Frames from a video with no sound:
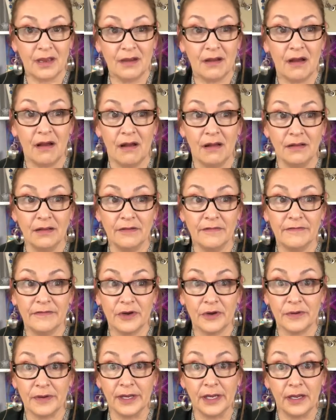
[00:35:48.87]
an olive
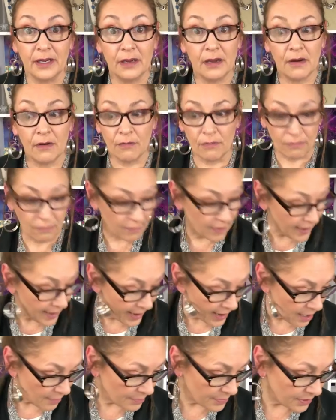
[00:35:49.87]
green
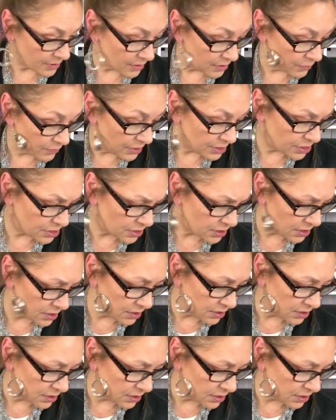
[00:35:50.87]
wrap, which,